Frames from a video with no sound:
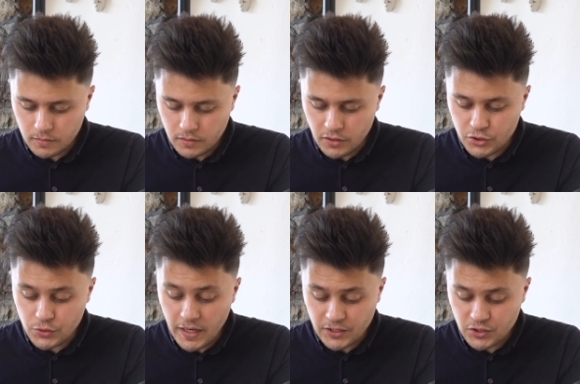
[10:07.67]
there
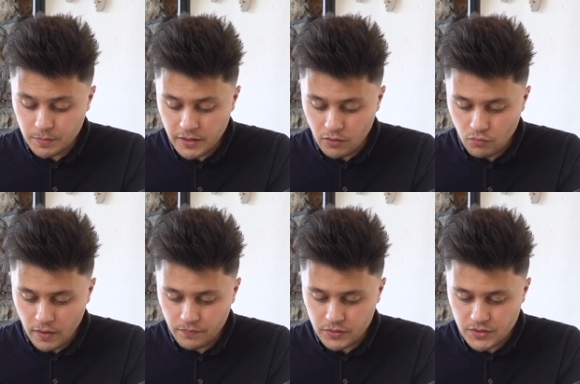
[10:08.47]
should actually be a
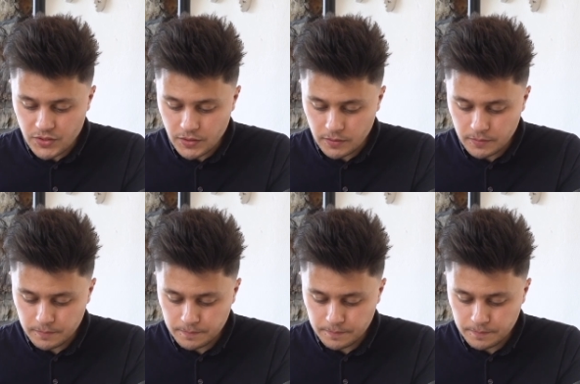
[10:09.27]
reference here.